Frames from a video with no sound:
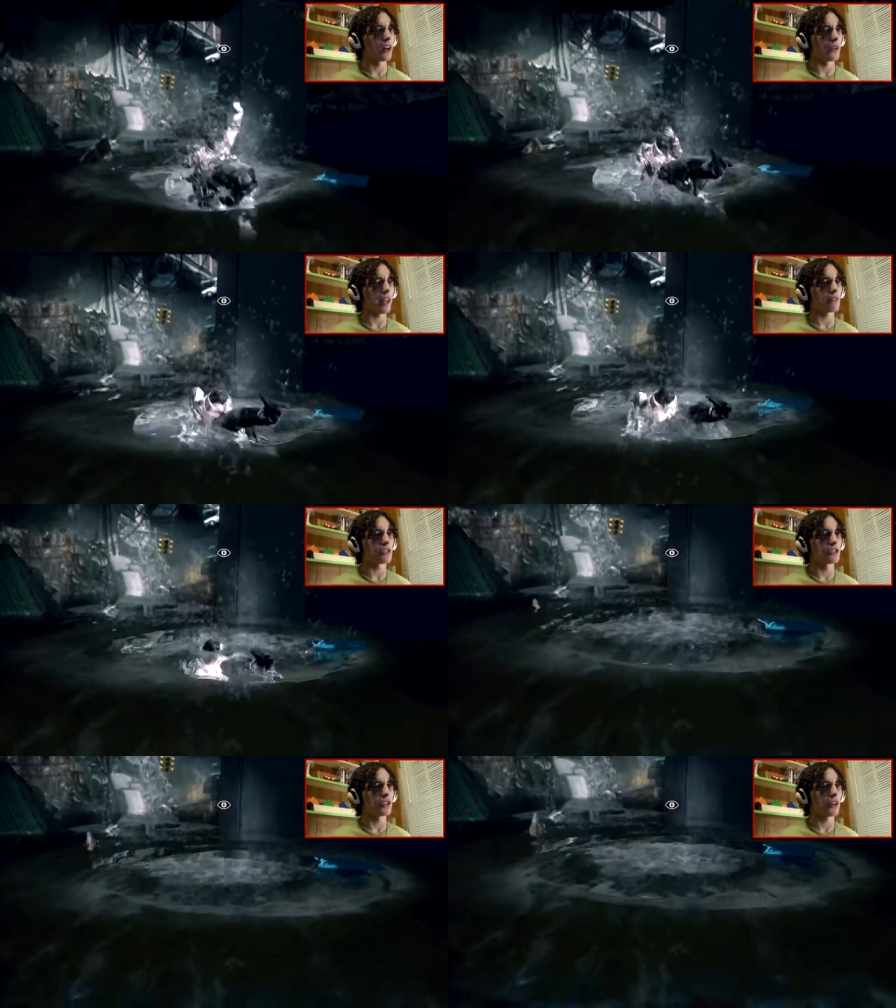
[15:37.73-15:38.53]
Oh, that
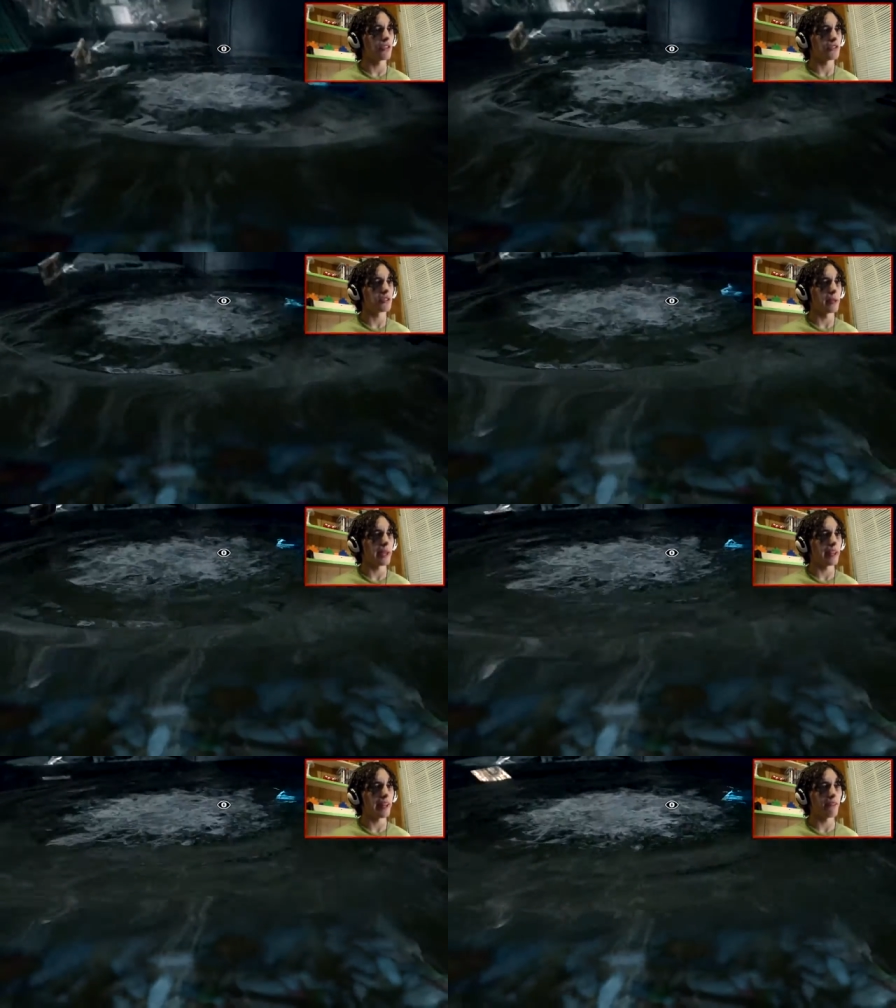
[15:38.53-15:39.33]
was Jaws,
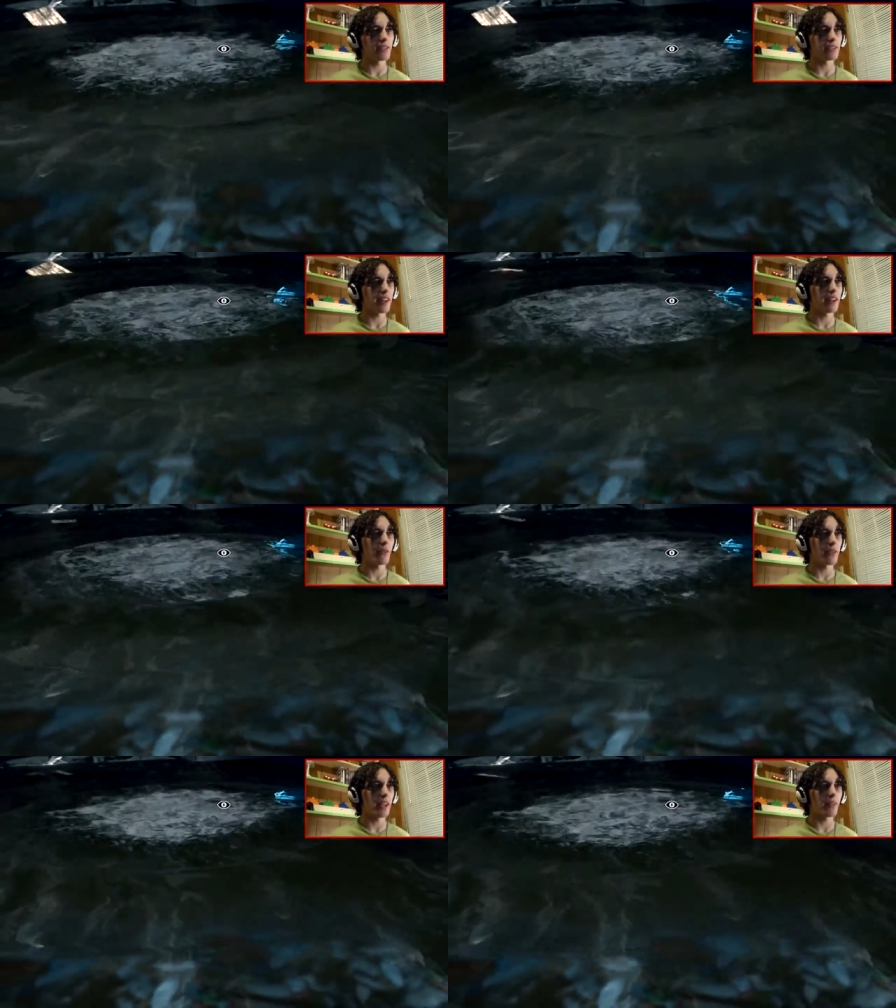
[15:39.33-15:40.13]
man. That was not
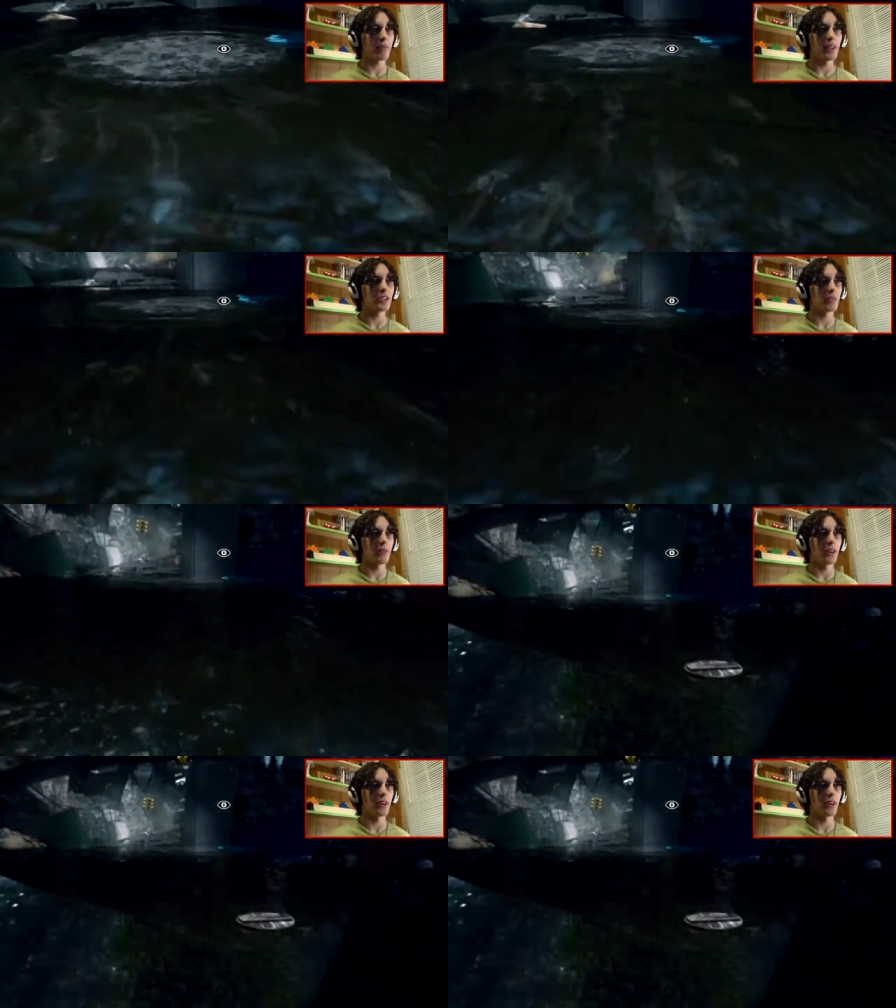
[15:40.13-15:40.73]
an amnesia